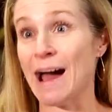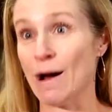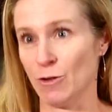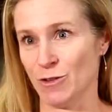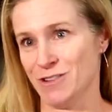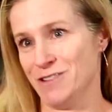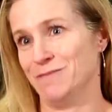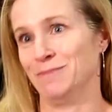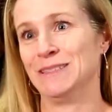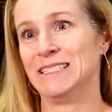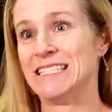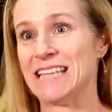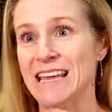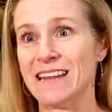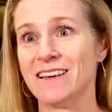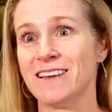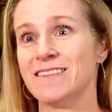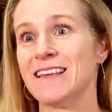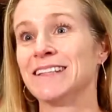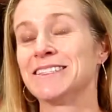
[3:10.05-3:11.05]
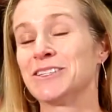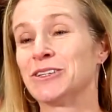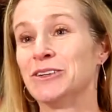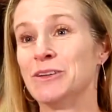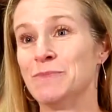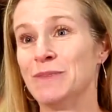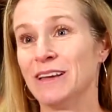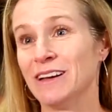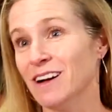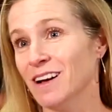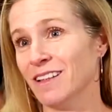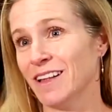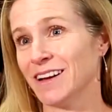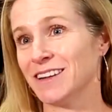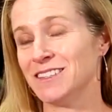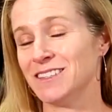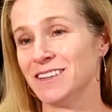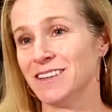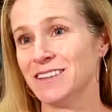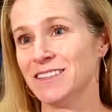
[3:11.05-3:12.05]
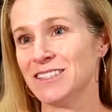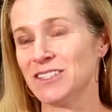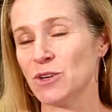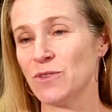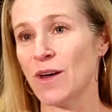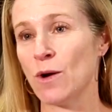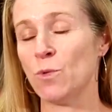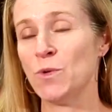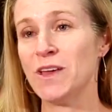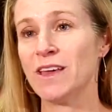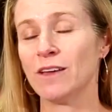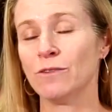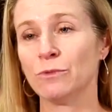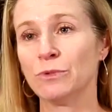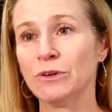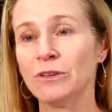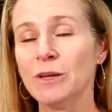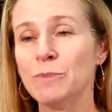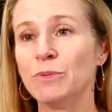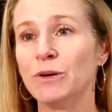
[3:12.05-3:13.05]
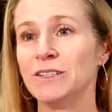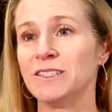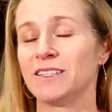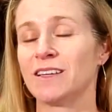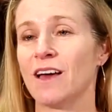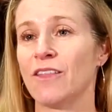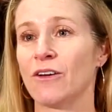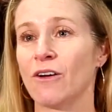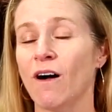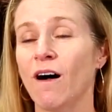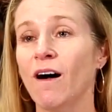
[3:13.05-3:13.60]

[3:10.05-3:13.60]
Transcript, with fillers: outcome data that's going to be collected so that we can really put together